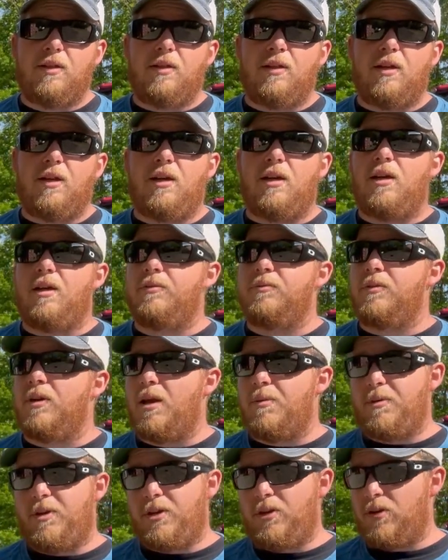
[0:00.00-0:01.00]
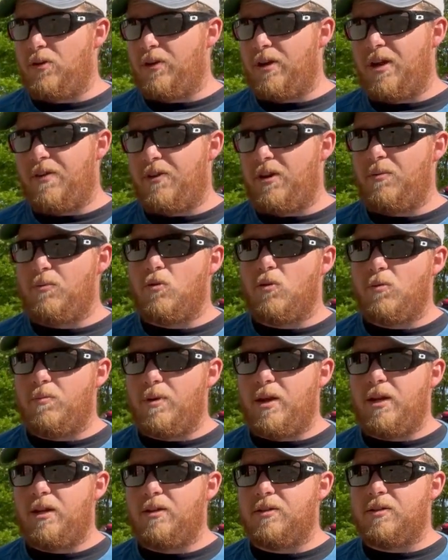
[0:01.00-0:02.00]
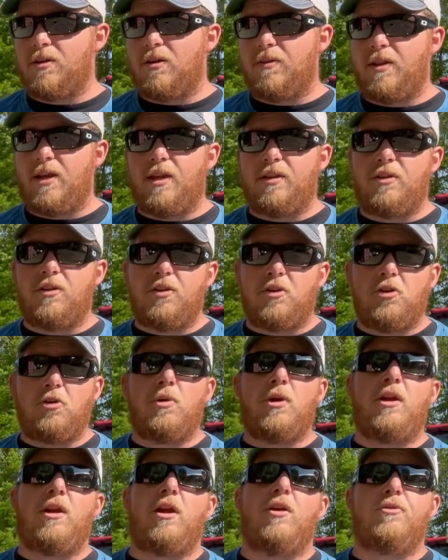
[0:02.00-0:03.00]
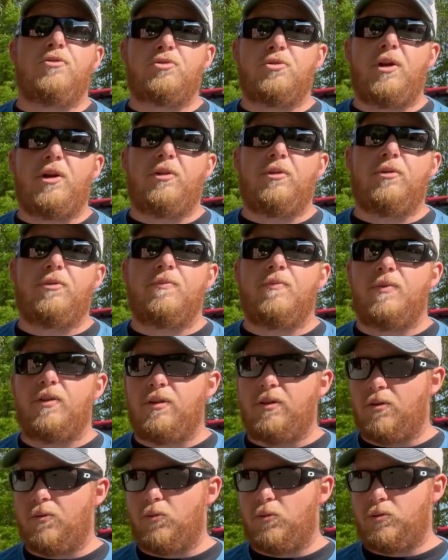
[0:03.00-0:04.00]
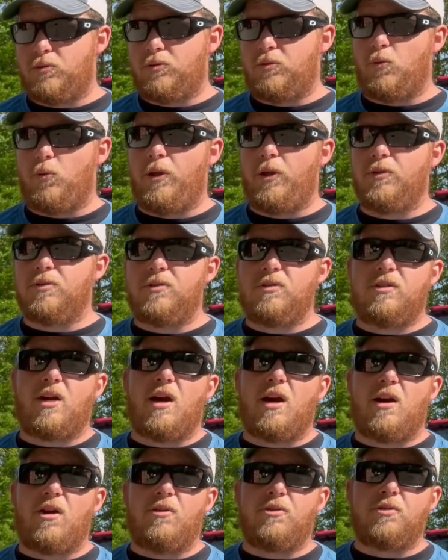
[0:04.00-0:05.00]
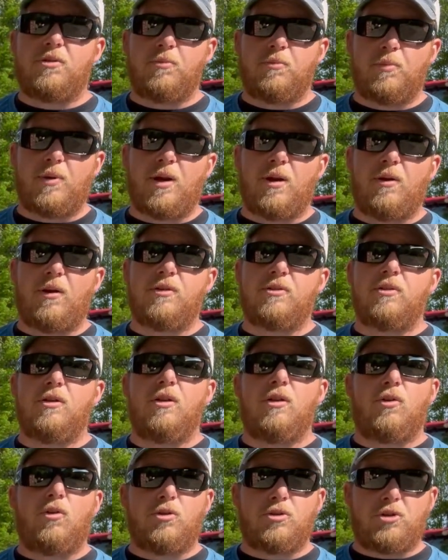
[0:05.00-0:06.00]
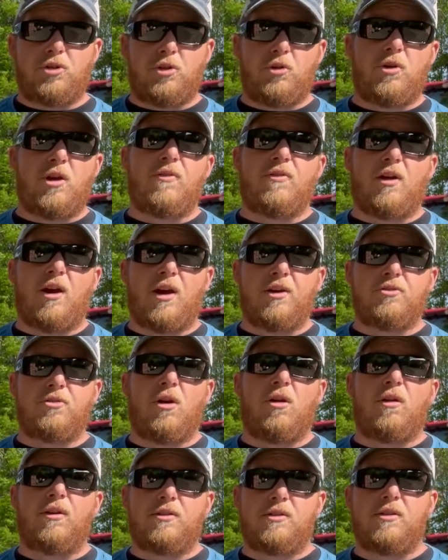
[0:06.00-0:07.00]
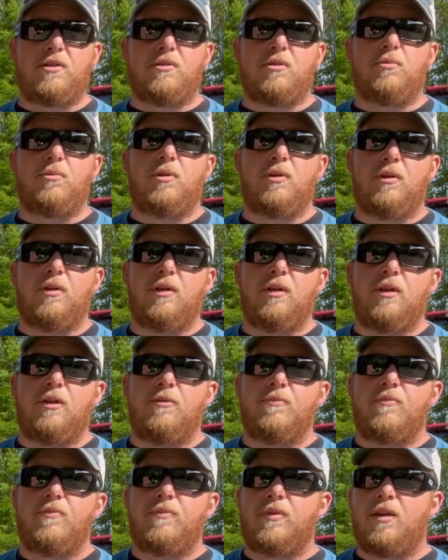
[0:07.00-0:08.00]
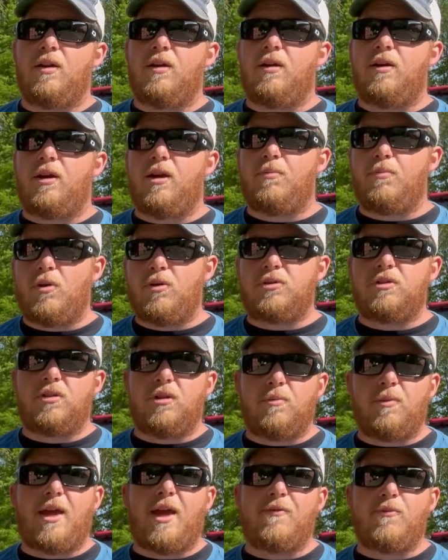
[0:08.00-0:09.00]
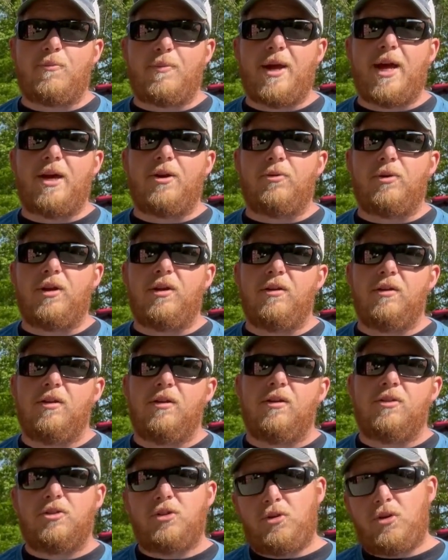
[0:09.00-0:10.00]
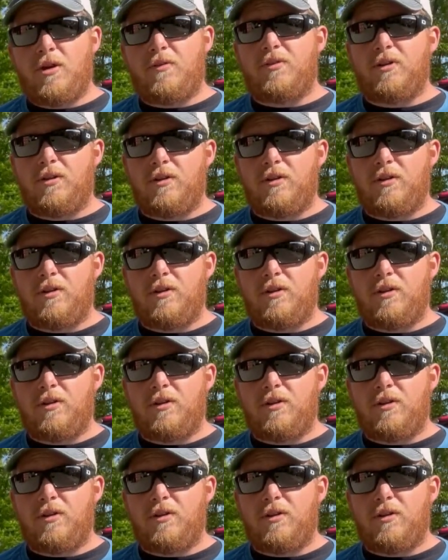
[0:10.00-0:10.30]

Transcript: I mean, you don't have any more maintenance on that than you do any other trailer. Wheels and tires, bearings. Of course, you do have the hydraulic system, and most of them they have a battery. So you do have to.